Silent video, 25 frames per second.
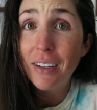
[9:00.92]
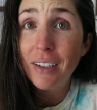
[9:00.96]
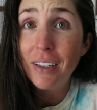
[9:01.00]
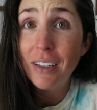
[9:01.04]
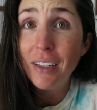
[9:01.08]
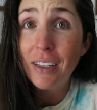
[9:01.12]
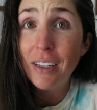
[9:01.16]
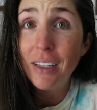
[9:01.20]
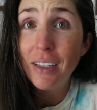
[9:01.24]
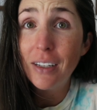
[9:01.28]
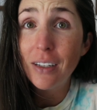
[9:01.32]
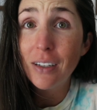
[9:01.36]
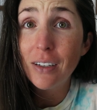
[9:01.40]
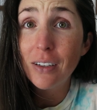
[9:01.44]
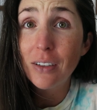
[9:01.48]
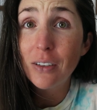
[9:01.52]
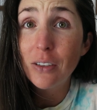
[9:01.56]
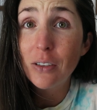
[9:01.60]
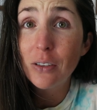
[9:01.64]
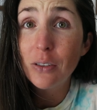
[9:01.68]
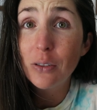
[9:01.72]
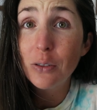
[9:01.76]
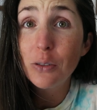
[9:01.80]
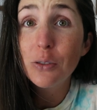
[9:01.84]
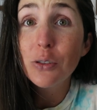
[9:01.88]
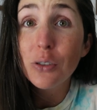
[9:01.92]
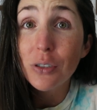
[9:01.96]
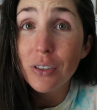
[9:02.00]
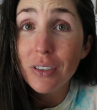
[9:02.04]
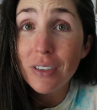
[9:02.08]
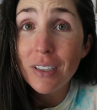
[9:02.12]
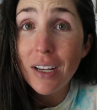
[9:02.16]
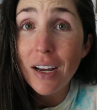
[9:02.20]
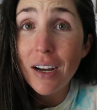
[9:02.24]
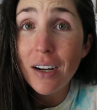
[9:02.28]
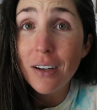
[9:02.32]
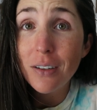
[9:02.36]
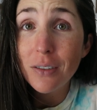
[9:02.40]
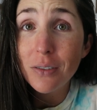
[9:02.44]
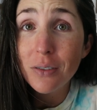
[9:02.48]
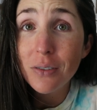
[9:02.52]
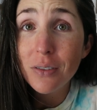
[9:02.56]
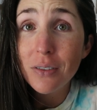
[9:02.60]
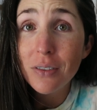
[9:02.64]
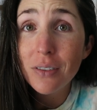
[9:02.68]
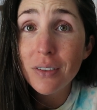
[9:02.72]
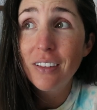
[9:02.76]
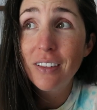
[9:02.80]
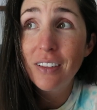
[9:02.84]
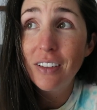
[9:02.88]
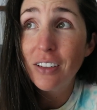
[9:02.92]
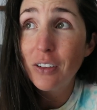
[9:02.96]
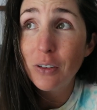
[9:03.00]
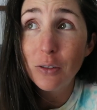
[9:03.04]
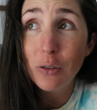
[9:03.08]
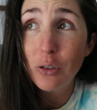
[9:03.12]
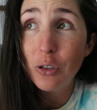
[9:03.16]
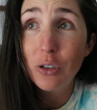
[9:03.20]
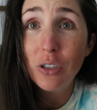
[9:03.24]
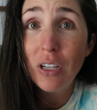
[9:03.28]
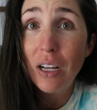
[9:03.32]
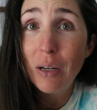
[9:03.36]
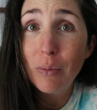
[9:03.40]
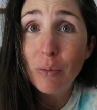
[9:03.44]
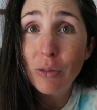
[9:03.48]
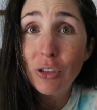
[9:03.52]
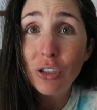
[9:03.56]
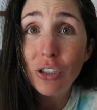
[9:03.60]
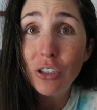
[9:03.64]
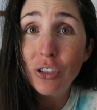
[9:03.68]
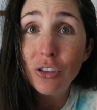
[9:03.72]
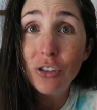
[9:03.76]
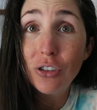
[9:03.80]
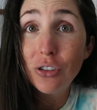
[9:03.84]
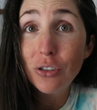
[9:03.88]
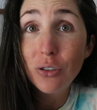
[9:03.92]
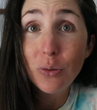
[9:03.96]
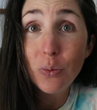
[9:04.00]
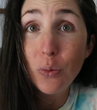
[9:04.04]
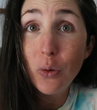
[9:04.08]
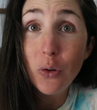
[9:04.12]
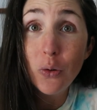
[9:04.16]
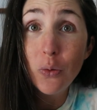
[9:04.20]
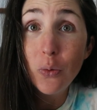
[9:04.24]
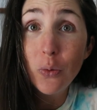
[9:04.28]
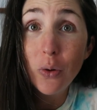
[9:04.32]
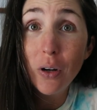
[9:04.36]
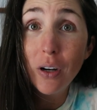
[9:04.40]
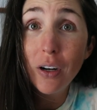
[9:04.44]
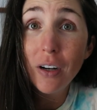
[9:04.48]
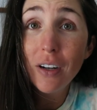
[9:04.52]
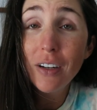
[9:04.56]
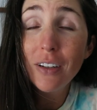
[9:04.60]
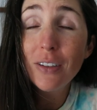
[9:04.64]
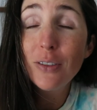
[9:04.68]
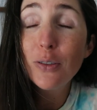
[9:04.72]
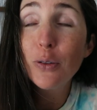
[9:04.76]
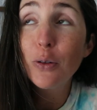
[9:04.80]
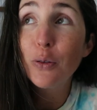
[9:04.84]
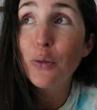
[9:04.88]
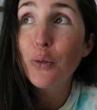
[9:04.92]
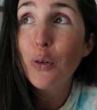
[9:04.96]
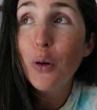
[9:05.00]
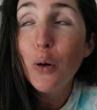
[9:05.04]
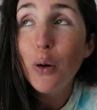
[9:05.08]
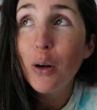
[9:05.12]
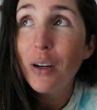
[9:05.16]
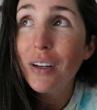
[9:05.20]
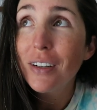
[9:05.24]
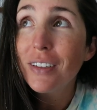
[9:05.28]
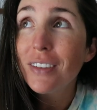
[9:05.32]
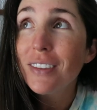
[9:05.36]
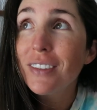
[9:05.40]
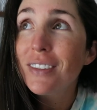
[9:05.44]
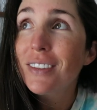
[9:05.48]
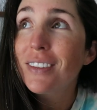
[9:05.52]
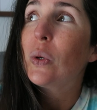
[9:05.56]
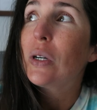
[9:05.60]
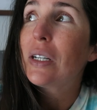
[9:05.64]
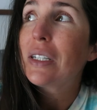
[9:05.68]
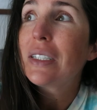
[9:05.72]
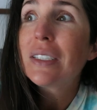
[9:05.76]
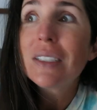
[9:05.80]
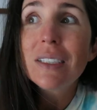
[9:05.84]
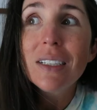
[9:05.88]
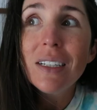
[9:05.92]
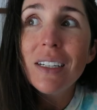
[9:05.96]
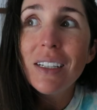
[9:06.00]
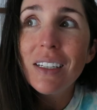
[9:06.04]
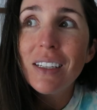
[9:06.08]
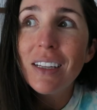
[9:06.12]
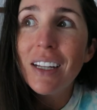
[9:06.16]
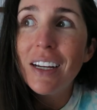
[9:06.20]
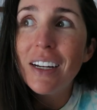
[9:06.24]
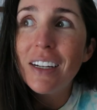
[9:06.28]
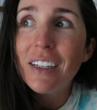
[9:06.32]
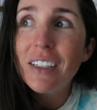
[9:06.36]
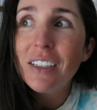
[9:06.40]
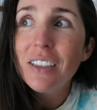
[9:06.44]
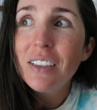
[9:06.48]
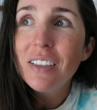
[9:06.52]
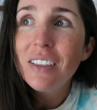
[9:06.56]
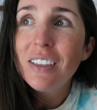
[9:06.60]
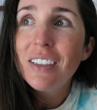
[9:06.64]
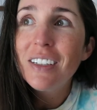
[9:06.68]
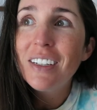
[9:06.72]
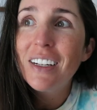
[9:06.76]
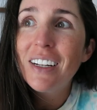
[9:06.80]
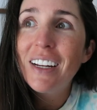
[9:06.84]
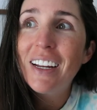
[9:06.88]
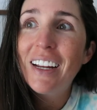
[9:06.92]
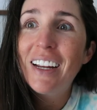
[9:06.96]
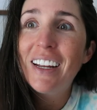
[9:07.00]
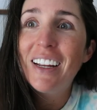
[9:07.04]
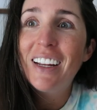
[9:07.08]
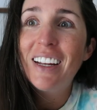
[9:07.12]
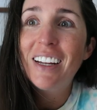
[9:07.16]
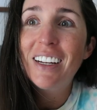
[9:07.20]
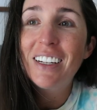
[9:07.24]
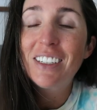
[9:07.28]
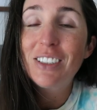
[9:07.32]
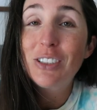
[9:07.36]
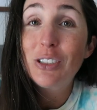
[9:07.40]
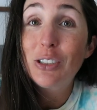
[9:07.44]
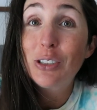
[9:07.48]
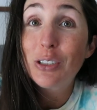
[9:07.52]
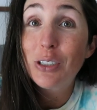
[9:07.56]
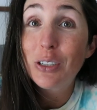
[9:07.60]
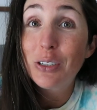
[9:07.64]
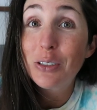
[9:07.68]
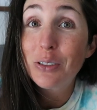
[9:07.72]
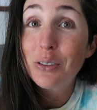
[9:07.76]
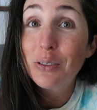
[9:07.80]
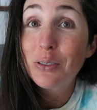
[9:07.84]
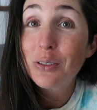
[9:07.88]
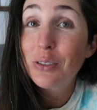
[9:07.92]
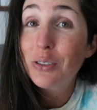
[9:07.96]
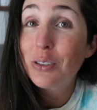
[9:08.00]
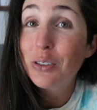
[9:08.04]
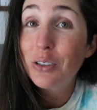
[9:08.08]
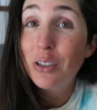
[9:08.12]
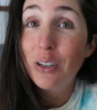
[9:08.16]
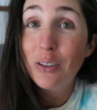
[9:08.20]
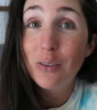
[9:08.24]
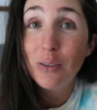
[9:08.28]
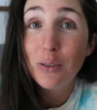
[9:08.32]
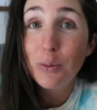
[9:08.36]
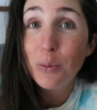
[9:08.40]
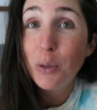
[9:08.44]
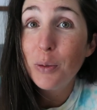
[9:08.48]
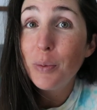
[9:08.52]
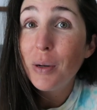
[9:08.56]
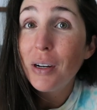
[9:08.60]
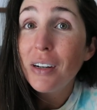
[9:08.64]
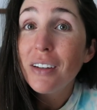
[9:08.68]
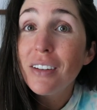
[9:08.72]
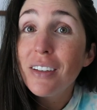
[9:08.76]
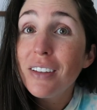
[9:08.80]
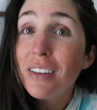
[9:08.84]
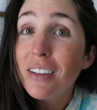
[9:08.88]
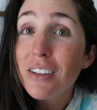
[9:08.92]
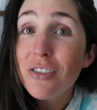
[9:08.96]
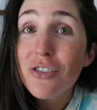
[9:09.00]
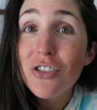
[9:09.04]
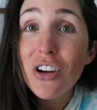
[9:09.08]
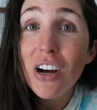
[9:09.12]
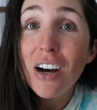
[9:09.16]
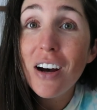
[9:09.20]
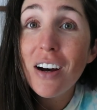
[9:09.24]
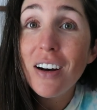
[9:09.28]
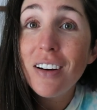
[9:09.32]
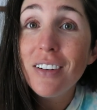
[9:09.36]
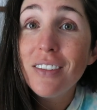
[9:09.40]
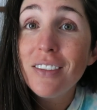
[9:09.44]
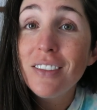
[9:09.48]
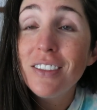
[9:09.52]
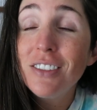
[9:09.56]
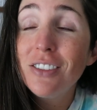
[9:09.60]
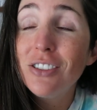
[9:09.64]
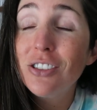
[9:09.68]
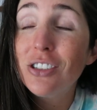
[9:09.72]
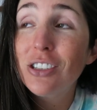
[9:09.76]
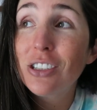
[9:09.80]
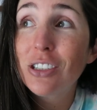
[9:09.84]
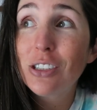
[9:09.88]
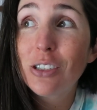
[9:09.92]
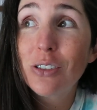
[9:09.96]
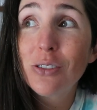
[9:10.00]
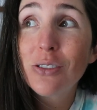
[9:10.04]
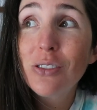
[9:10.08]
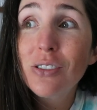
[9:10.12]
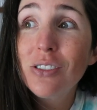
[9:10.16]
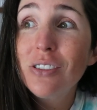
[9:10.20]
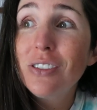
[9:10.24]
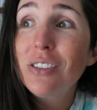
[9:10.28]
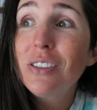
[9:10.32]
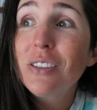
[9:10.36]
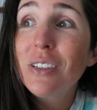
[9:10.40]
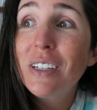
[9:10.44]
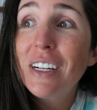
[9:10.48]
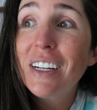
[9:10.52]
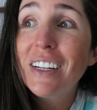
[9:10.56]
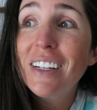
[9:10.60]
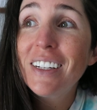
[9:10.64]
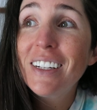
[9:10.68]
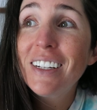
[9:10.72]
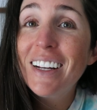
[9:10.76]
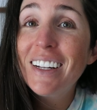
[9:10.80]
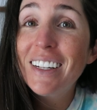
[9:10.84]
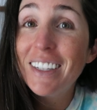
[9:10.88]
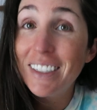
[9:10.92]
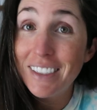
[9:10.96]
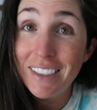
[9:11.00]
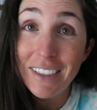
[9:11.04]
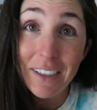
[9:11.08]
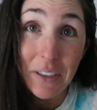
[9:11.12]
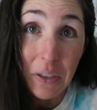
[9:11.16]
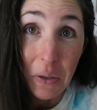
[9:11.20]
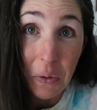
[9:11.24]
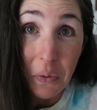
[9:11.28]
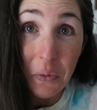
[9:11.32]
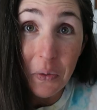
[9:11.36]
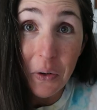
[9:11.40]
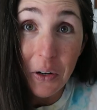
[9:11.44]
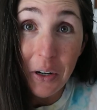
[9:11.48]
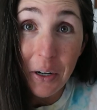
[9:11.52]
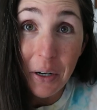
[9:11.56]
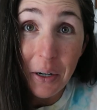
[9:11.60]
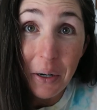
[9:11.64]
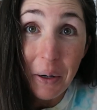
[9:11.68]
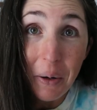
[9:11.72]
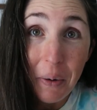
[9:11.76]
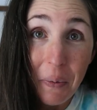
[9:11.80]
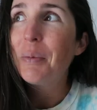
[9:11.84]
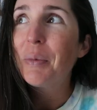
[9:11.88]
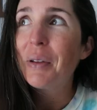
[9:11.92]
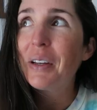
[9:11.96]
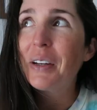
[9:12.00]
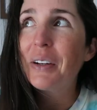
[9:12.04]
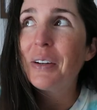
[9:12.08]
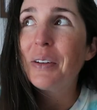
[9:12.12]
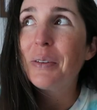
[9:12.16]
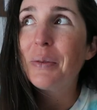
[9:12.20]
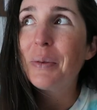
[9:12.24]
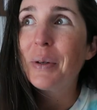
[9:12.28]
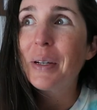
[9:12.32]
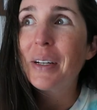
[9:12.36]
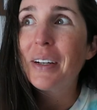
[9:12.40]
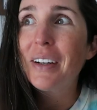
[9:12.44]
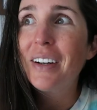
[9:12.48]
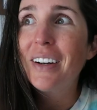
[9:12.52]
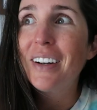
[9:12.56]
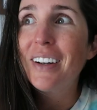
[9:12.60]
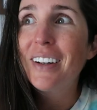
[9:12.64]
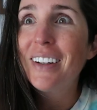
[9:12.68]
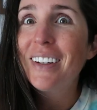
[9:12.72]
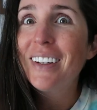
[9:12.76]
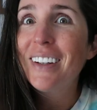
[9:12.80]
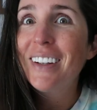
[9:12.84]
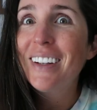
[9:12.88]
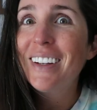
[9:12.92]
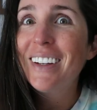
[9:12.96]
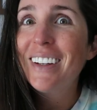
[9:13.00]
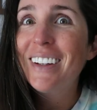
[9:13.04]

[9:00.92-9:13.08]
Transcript: any ultrasounds, the ultrasound machine just won't work. So of course, we're sitting there and she goes, she covers my belly in the gel and she goes to do it and it doesn't work. I'm like, oh my God.